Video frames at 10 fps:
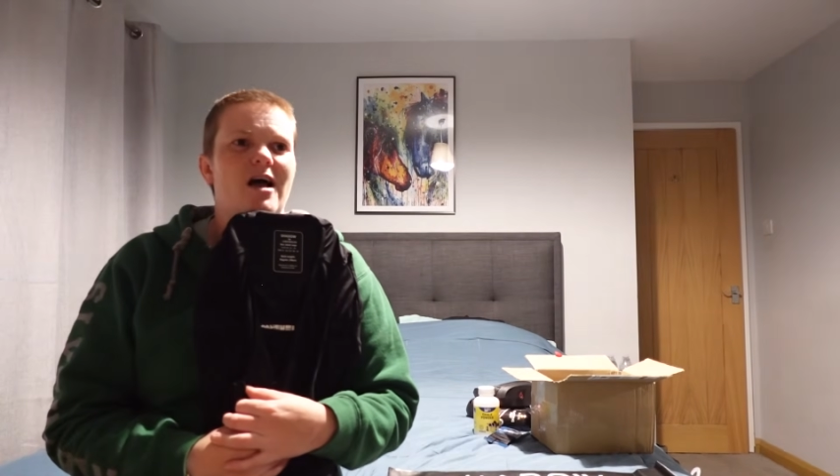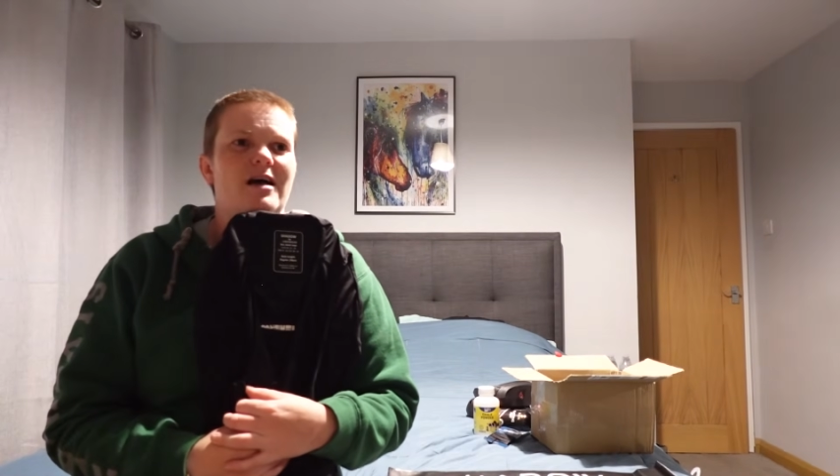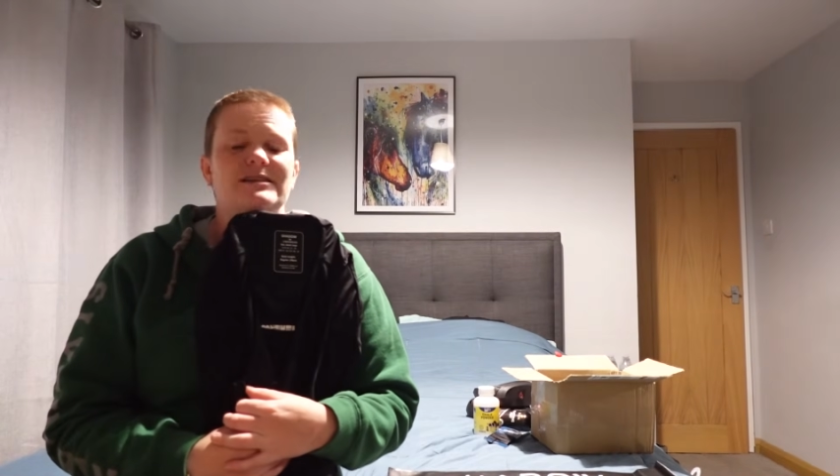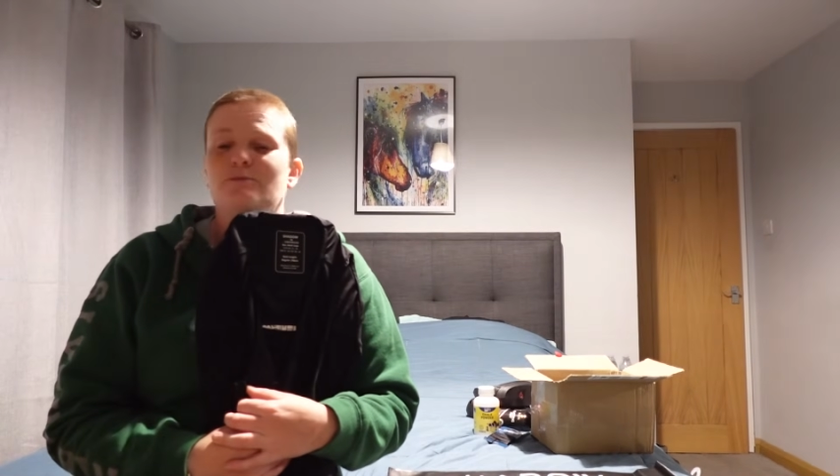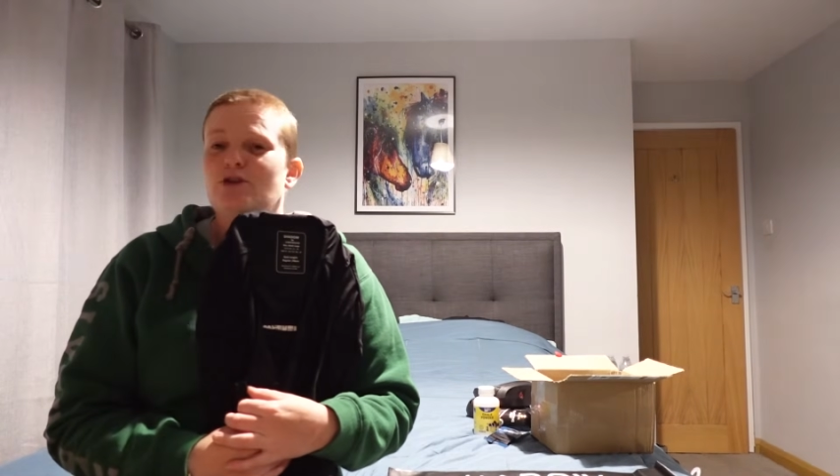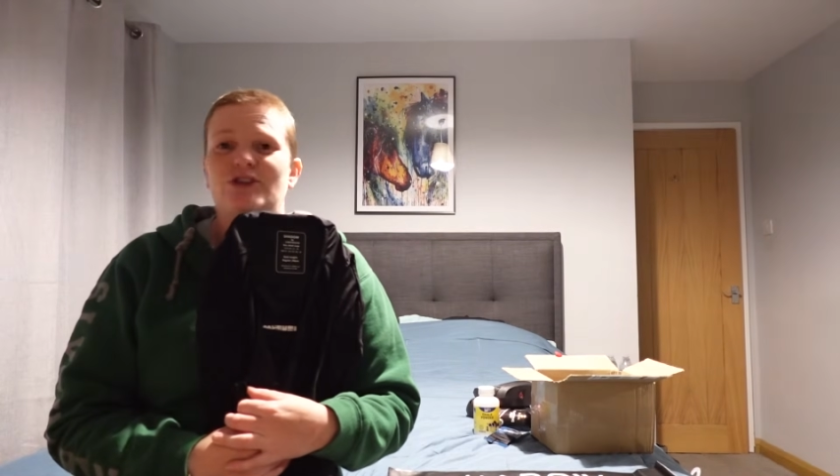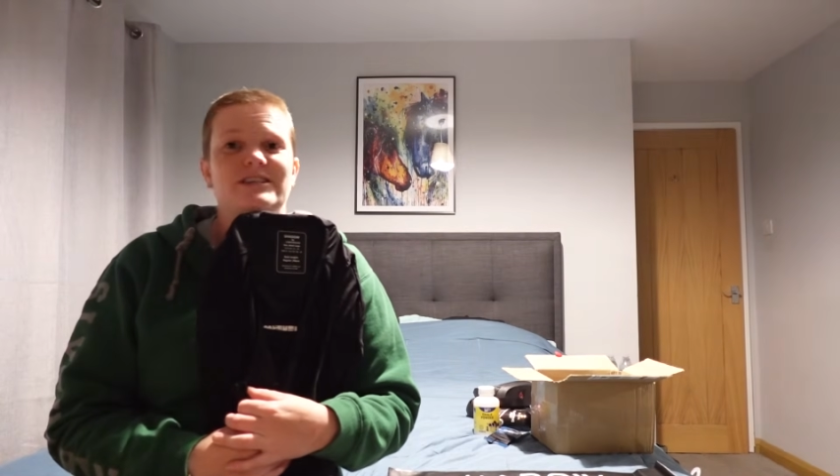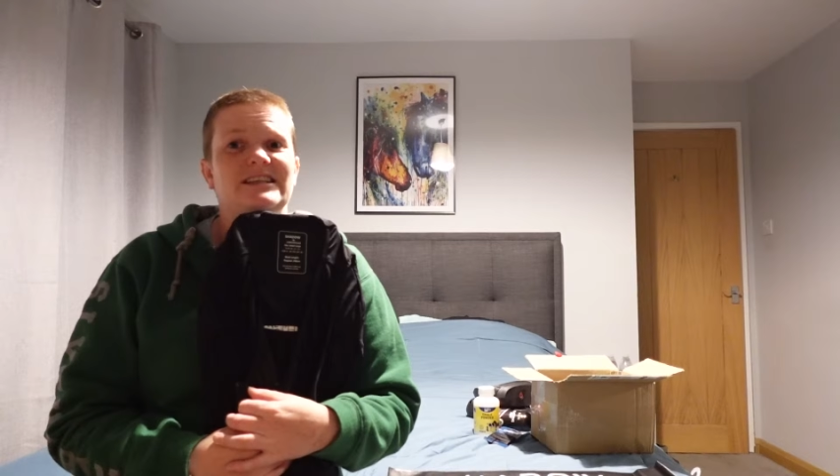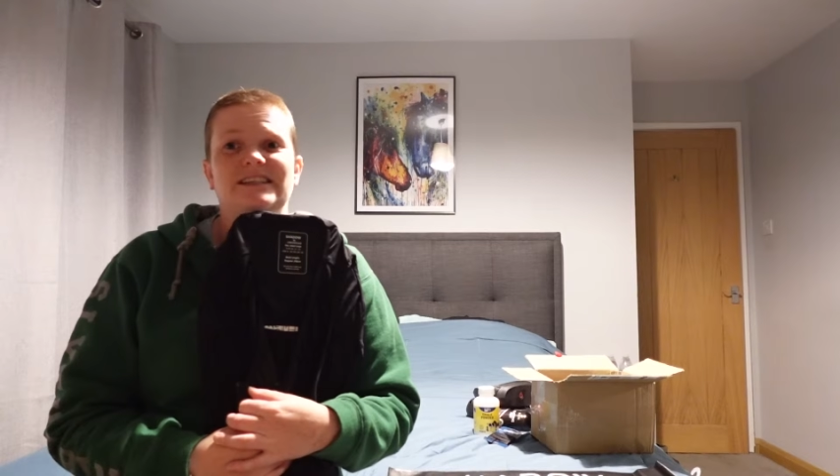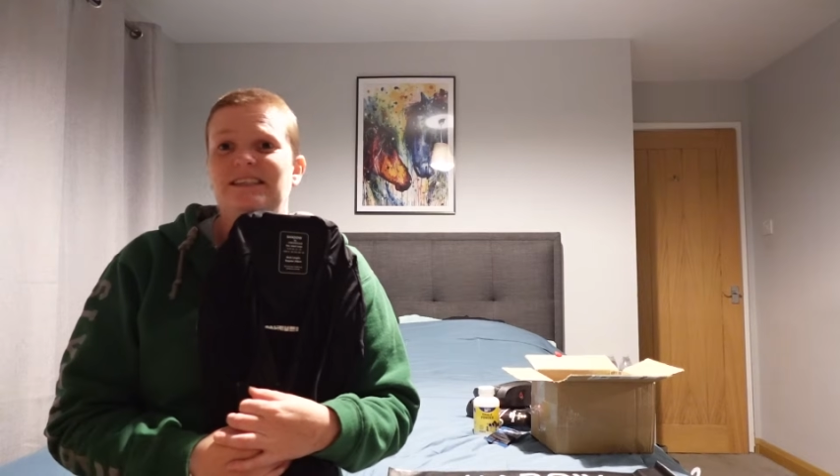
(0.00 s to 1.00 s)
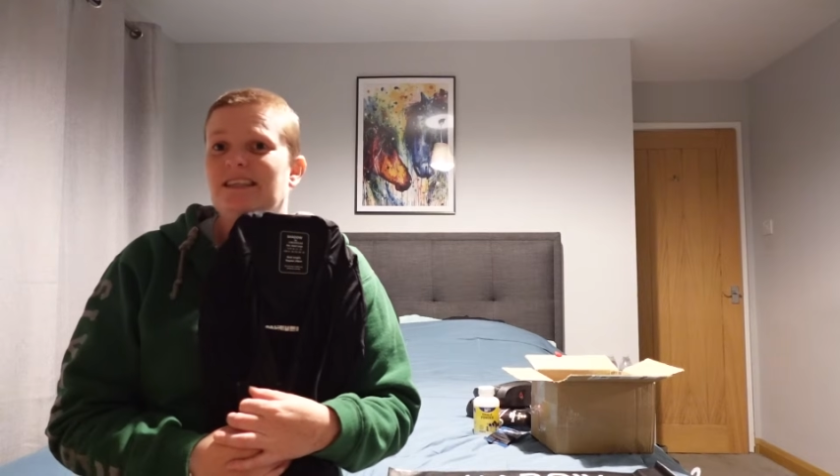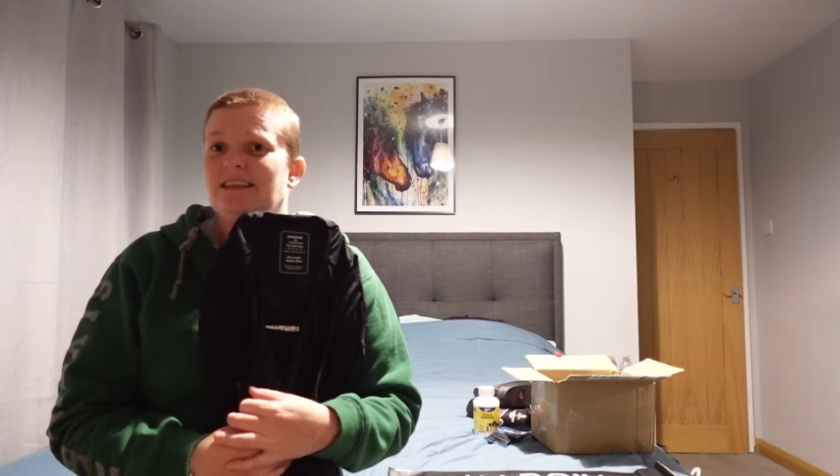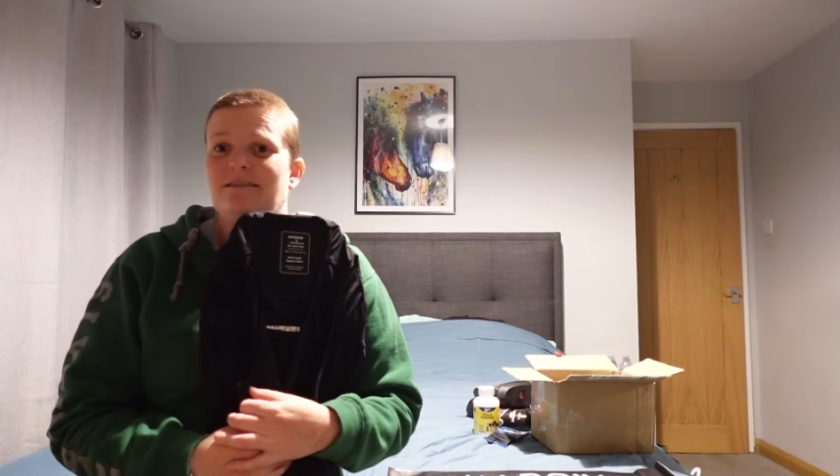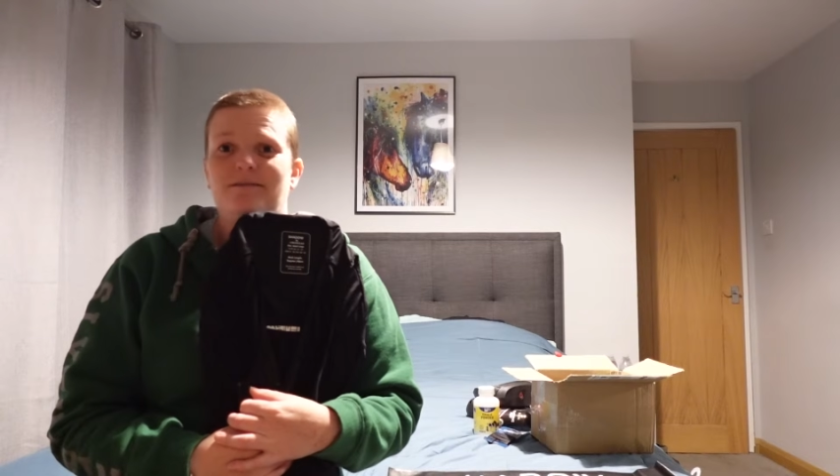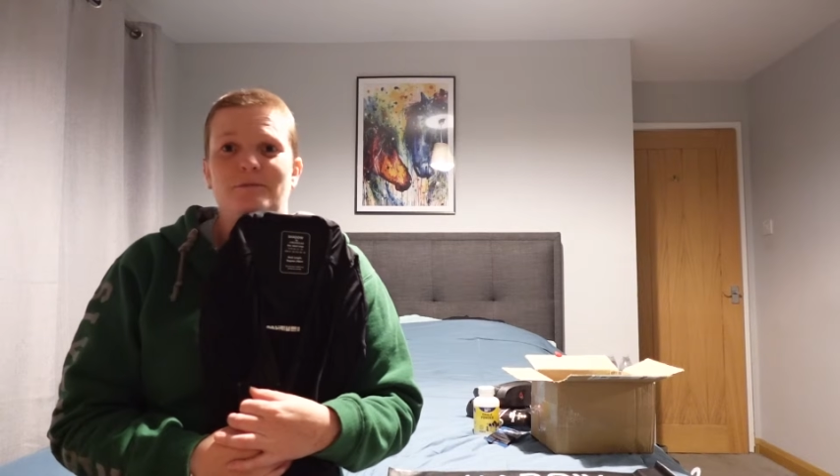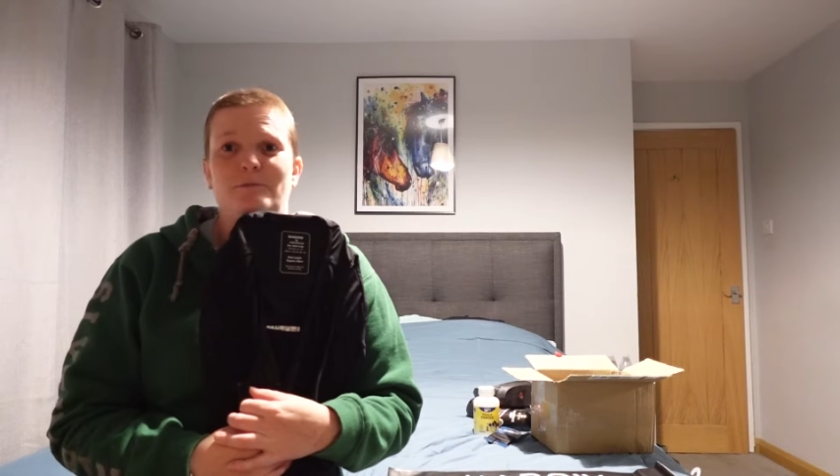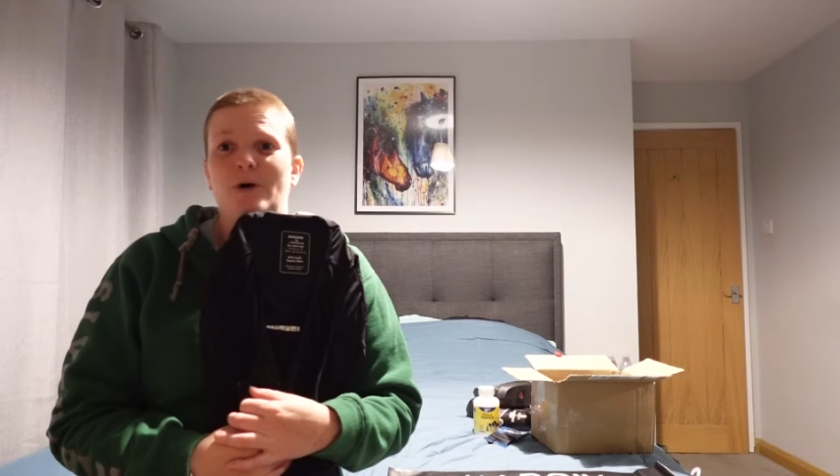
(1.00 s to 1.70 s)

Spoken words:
as much as it didn't